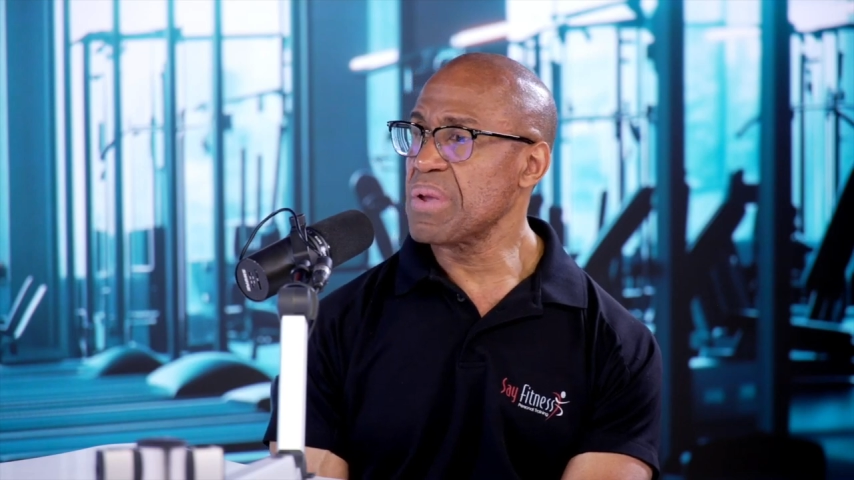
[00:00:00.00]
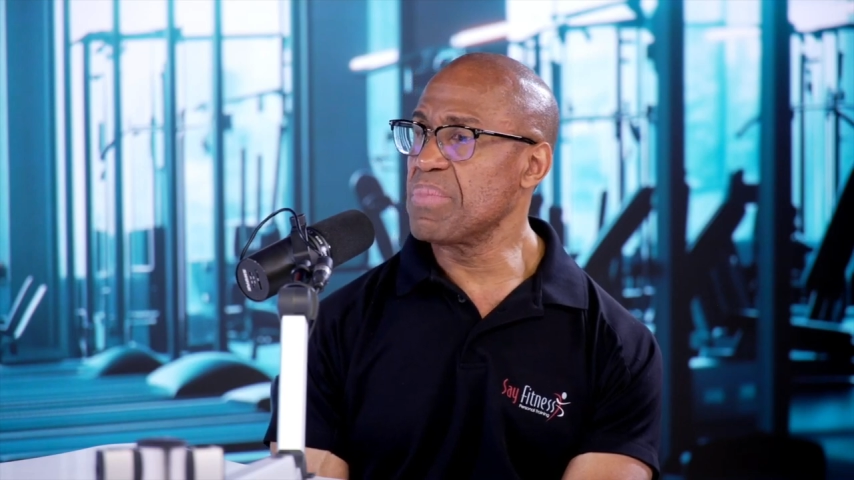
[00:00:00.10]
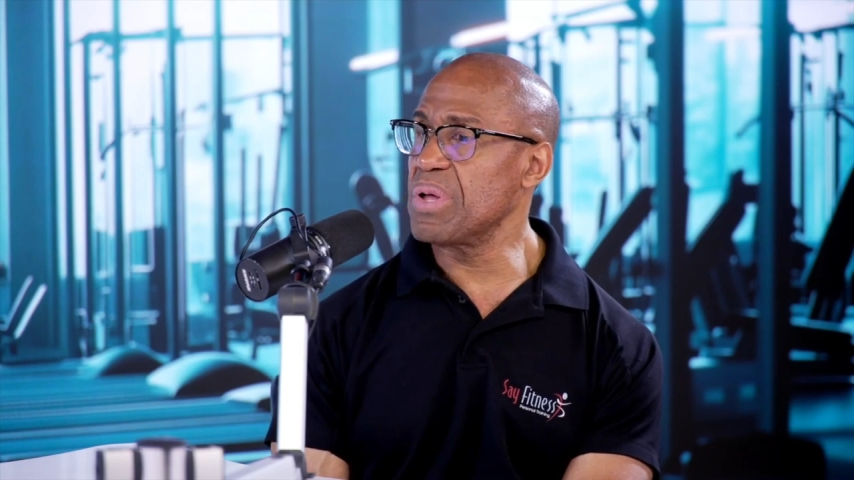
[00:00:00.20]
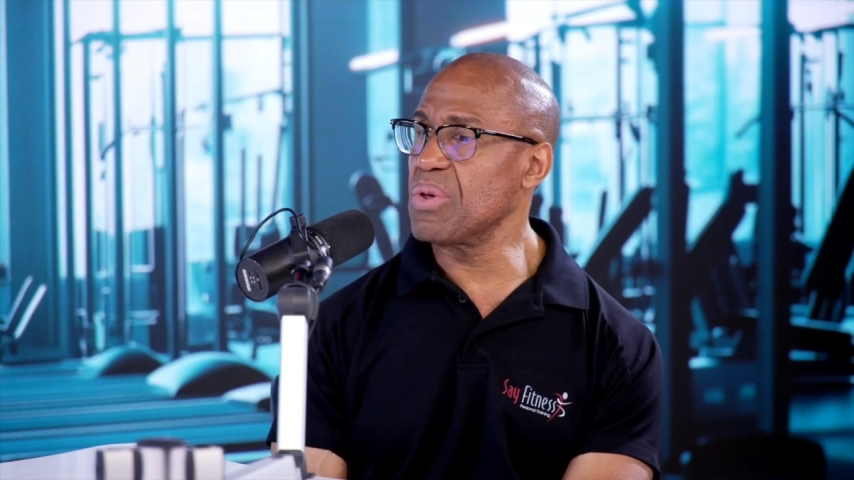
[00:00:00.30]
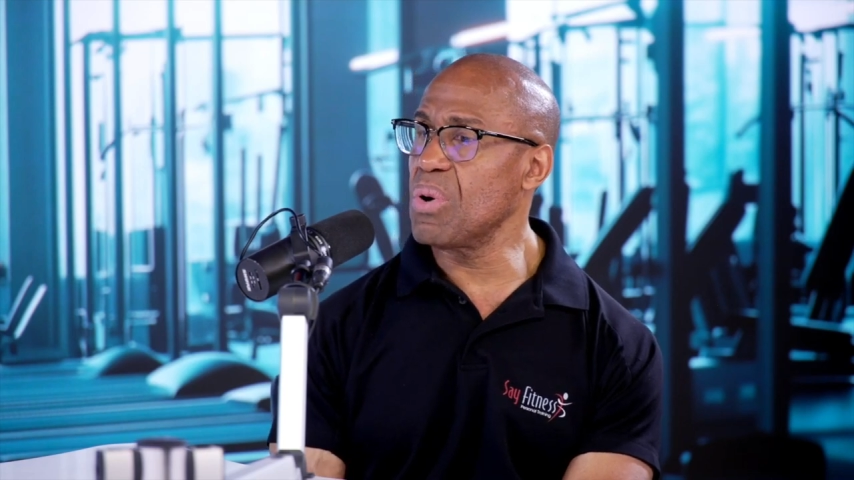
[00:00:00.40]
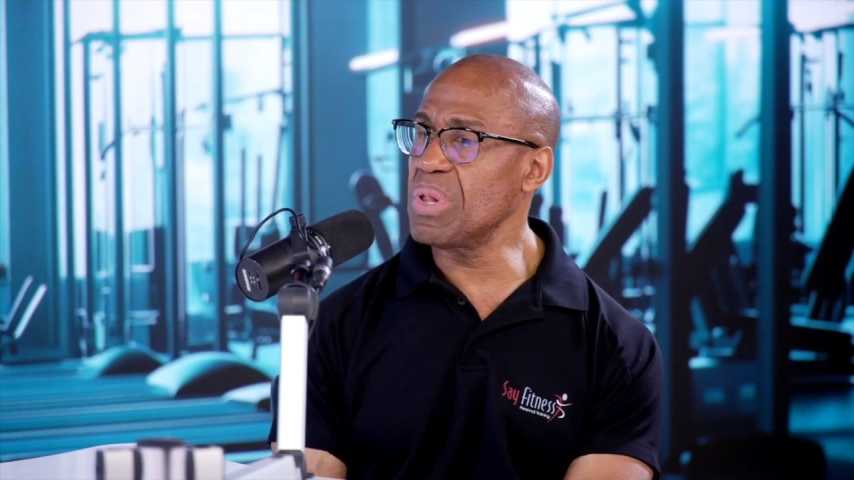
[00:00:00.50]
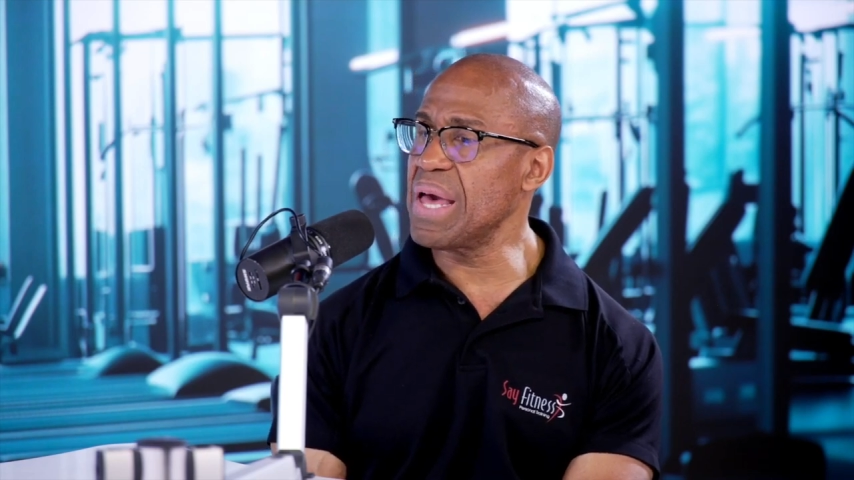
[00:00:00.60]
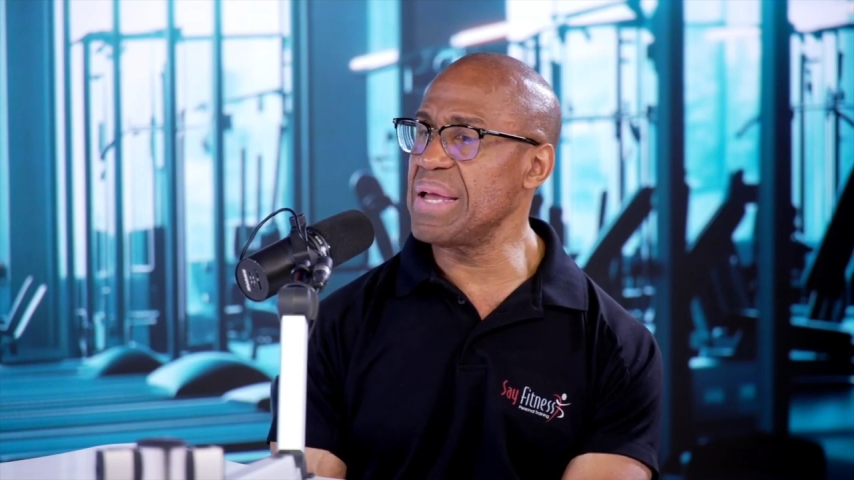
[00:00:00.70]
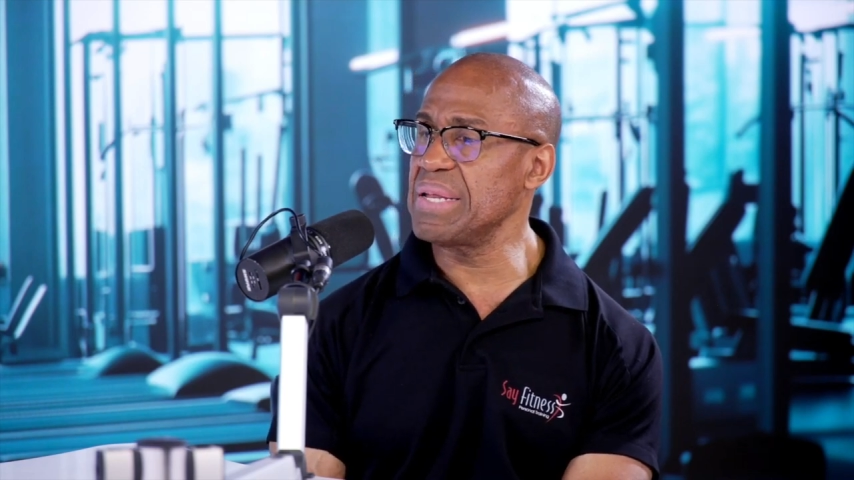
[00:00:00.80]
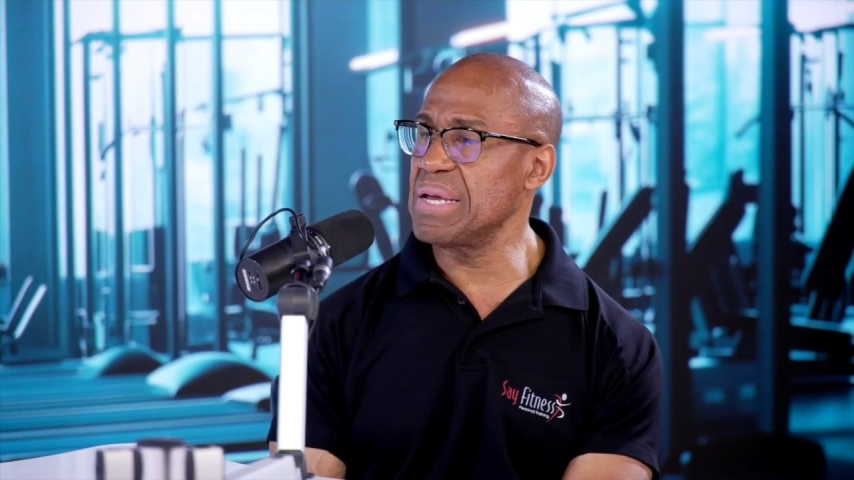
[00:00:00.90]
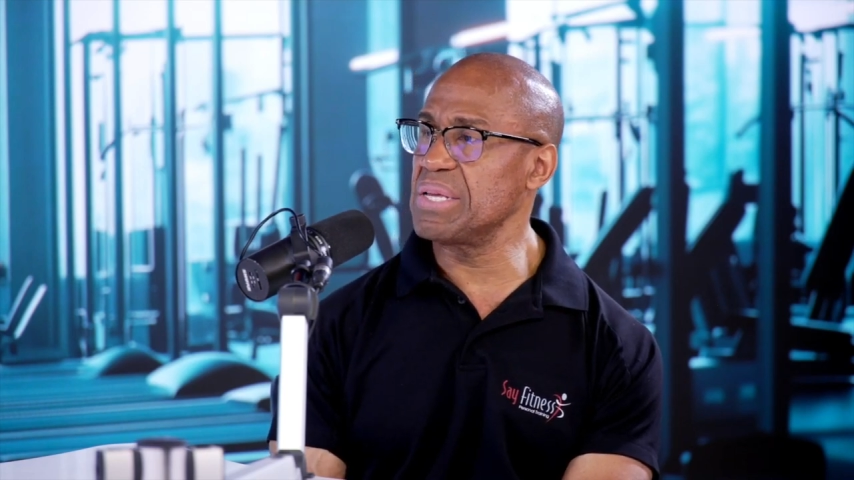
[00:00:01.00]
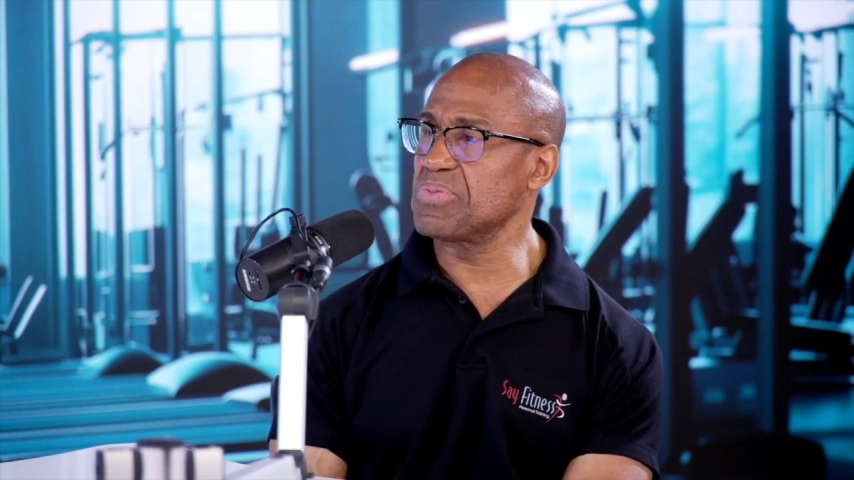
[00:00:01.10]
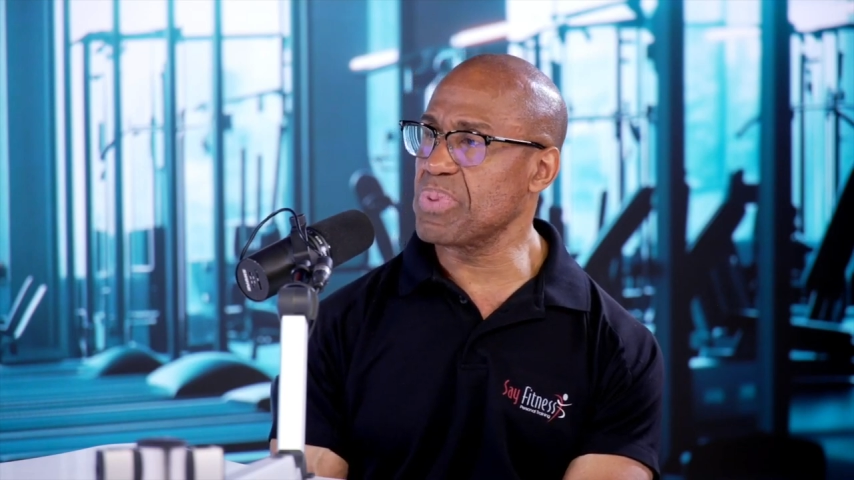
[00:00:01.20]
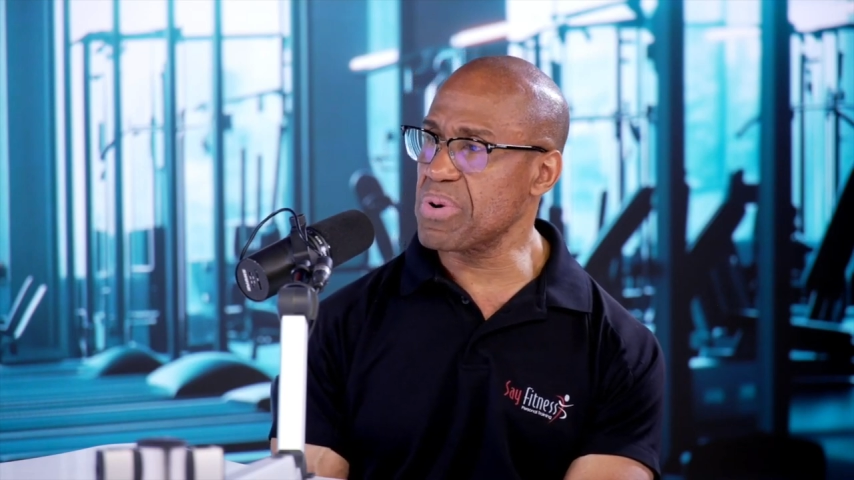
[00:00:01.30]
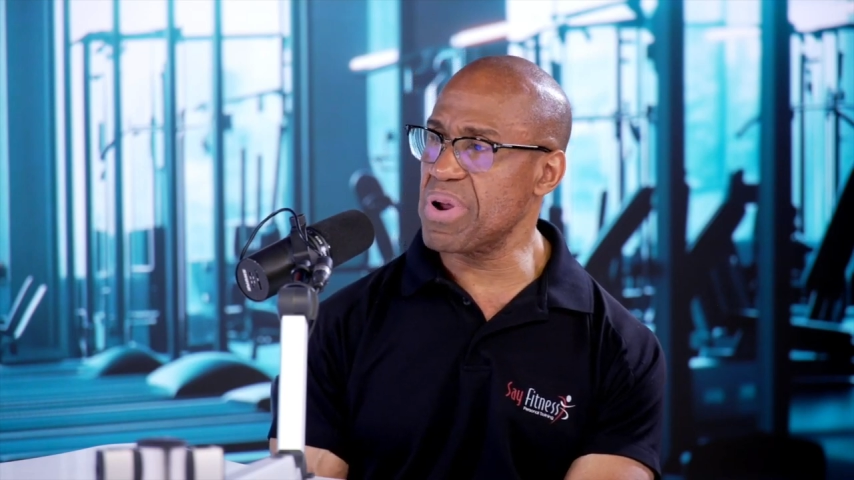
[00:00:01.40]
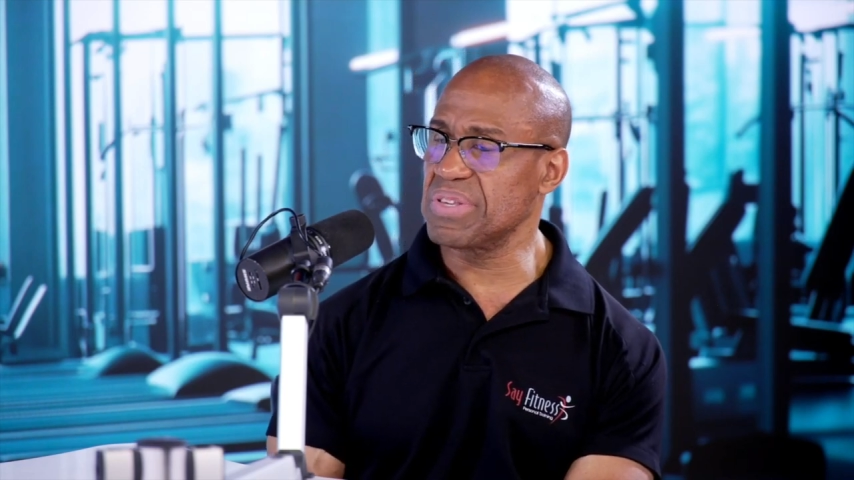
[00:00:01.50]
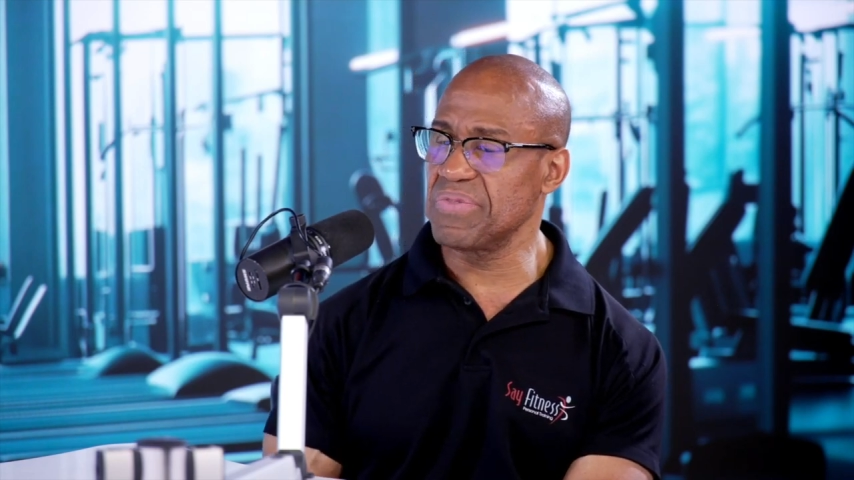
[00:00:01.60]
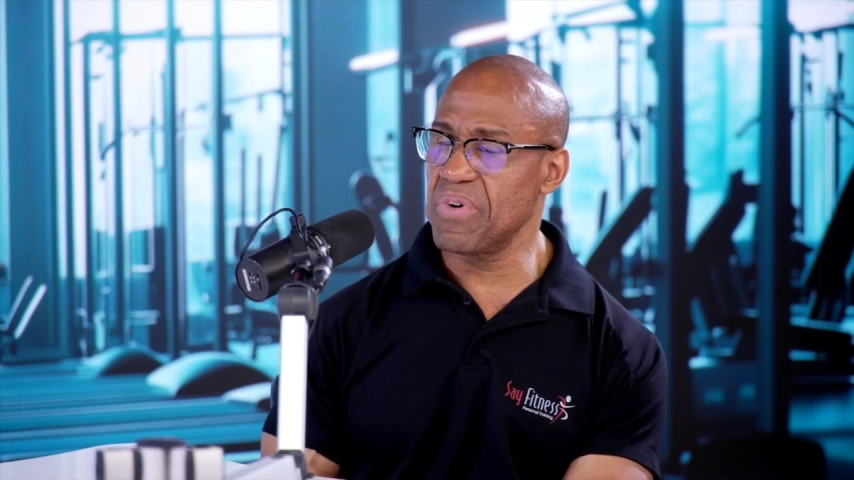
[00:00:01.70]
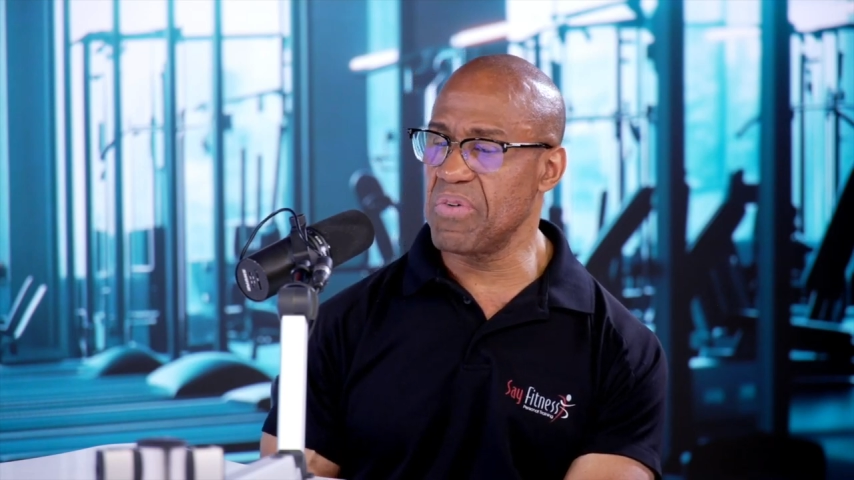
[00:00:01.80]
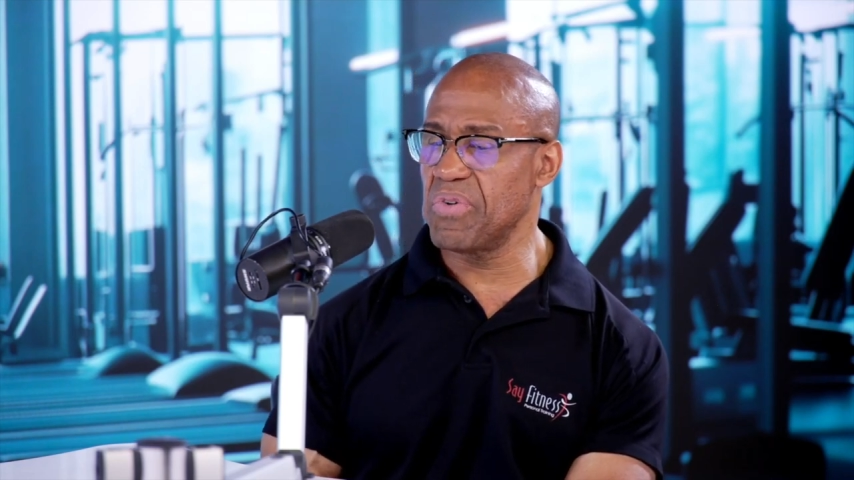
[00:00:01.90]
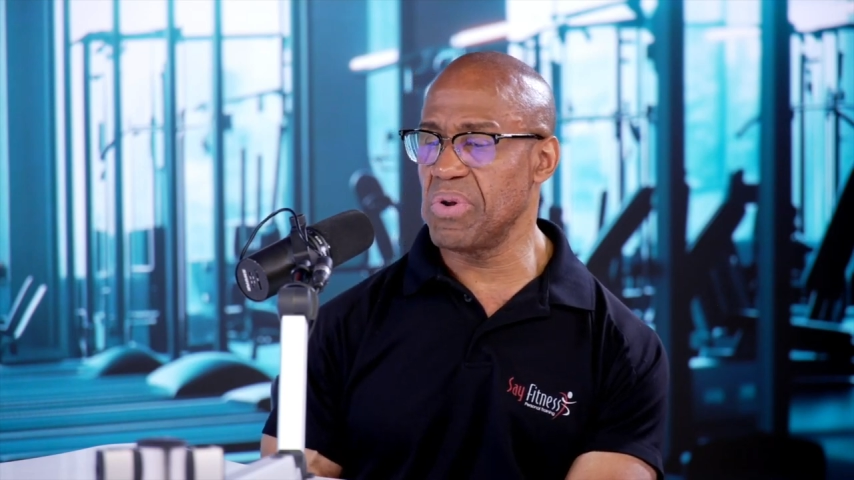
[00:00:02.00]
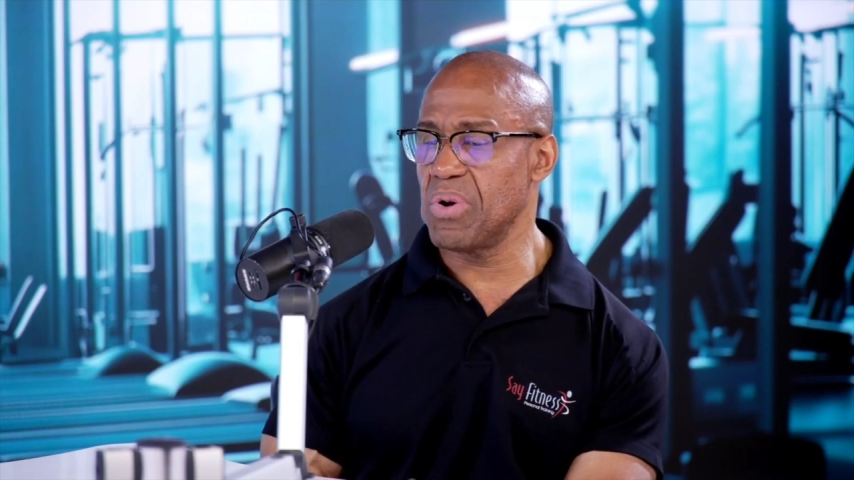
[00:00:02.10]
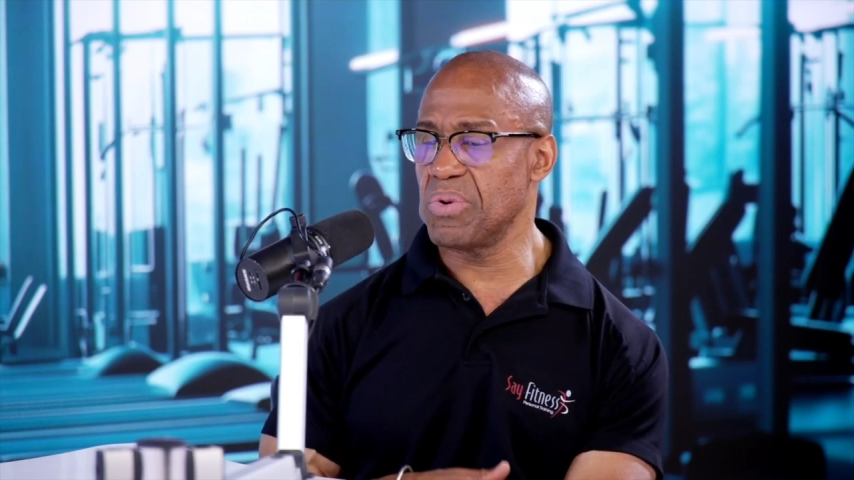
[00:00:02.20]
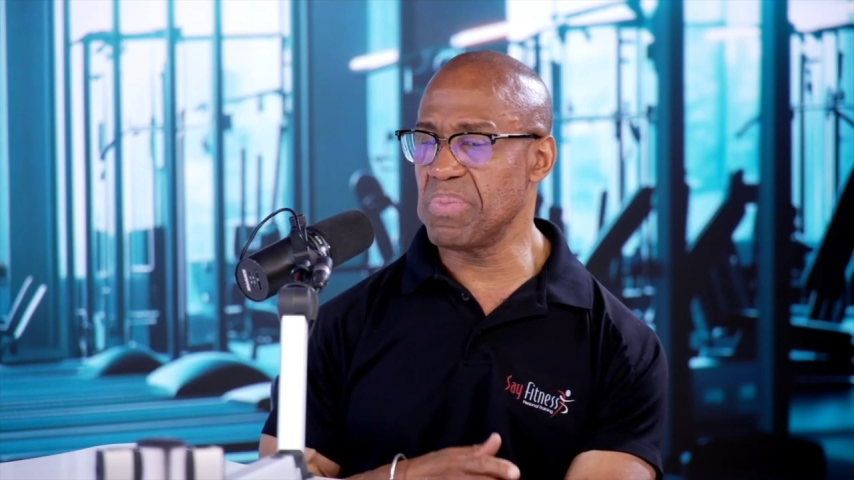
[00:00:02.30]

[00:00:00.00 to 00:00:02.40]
But the whole idea is progressive overload,